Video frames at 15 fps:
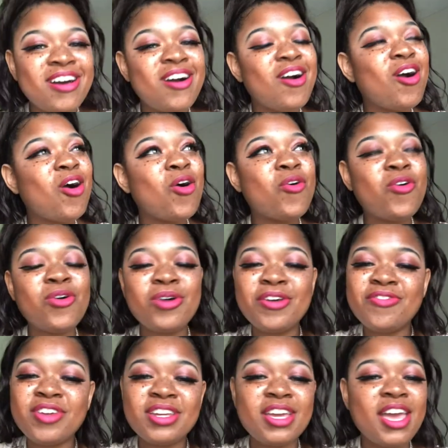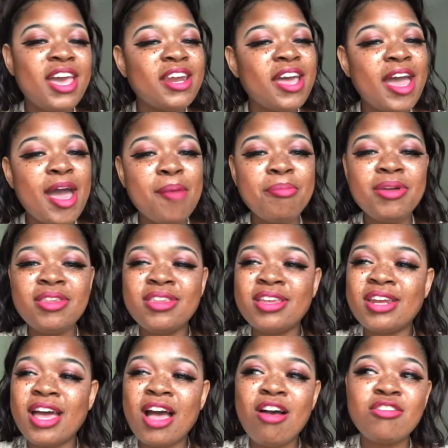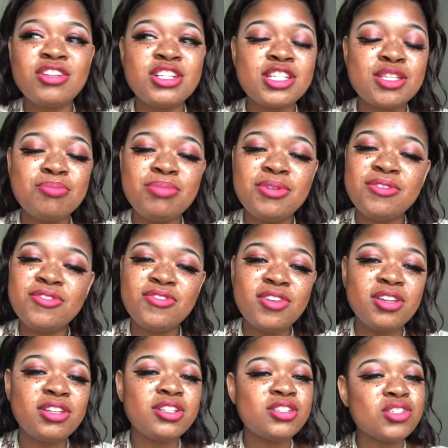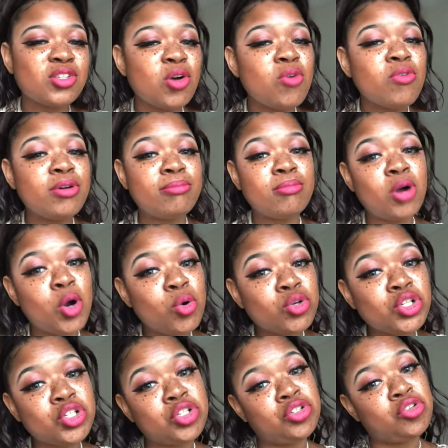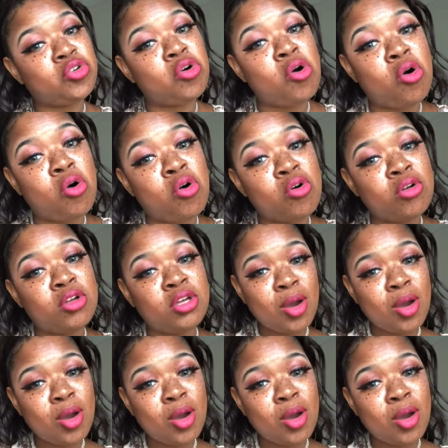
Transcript: Oh, if it can't happen, then I'll just be feeling so emotional.